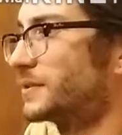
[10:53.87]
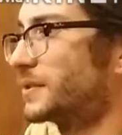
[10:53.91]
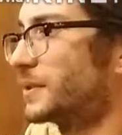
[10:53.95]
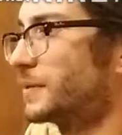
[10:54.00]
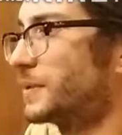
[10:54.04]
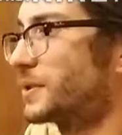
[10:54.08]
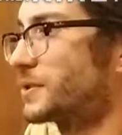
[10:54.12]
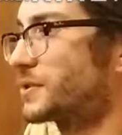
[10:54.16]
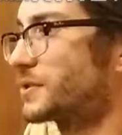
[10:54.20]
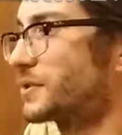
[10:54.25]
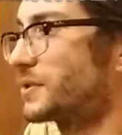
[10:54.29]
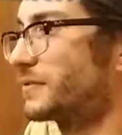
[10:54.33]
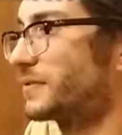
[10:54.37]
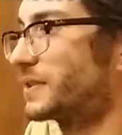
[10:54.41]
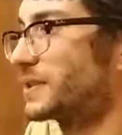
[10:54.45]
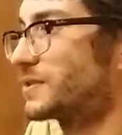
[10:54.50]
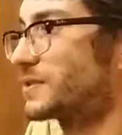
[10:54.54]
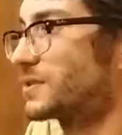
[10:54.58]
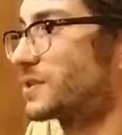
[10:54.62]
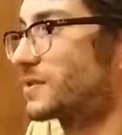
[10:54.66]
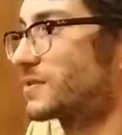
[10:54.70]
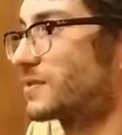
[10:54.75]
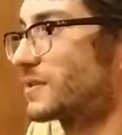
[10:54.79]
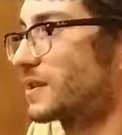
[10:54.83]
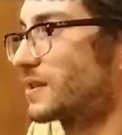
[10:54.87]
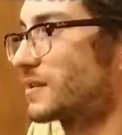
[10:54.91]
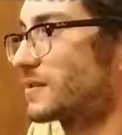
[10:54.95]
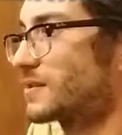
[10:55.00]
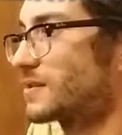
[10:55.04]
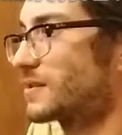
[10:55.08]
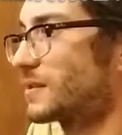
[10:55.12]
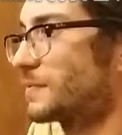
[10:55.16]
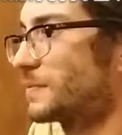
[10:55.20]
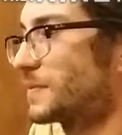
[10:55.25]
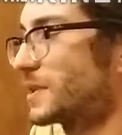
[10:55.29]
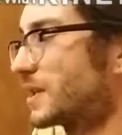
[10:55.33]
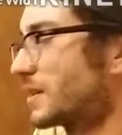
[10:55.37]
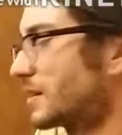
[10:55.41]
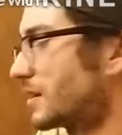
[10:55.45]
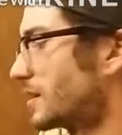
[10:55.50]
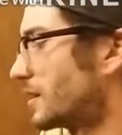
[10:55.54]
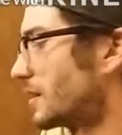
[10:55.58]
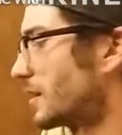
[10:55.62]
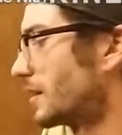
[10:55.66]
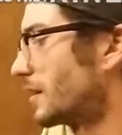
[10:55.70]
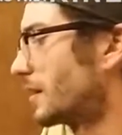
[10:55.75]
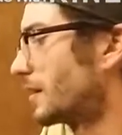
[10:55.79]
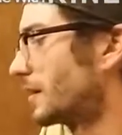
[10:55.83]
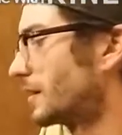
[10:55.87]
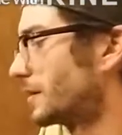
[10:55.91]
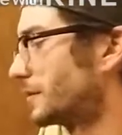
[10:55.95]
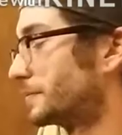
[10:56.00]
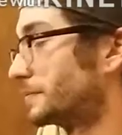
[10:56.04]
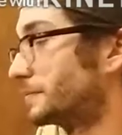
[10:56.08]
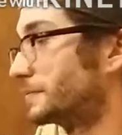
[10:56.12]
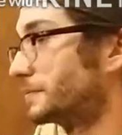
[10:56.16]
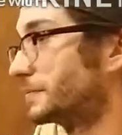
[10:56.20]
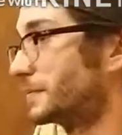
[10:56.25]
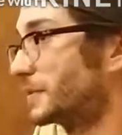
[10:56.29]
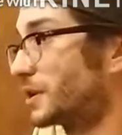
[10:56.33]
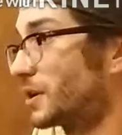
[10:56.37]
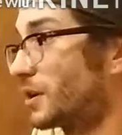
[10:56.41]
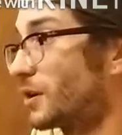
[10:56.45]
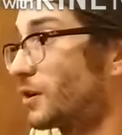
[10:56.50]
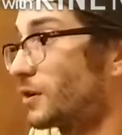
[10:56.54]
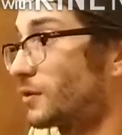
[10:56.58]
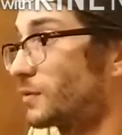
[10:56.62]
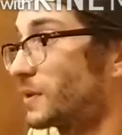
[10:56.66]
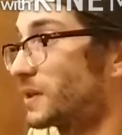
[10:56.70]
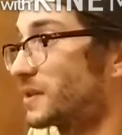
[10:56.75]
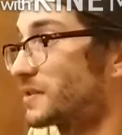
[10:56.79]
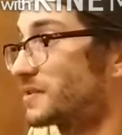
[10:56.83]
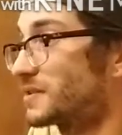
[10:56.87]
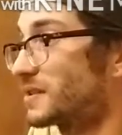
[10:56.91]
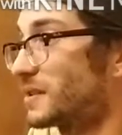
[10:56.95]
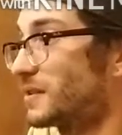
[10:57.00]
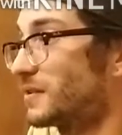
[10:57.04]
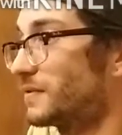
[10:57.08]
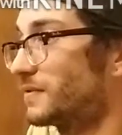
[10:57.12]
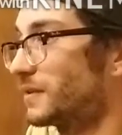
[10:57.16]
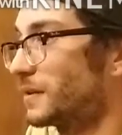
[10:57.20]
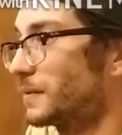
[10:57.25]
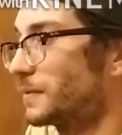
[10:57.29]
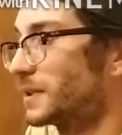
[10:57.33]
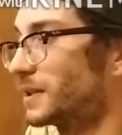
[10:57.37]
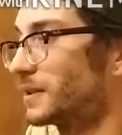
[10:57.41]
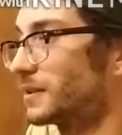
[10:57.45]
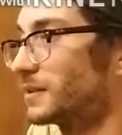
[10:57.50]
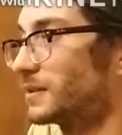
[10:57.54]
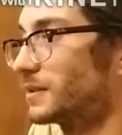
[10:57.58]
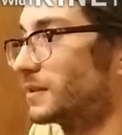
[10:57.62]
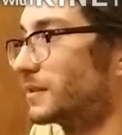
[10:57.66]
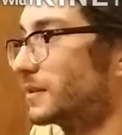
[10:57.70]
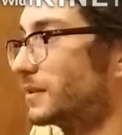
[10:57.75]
So I'm not sure if it's just like something in the hardware itself. I mean,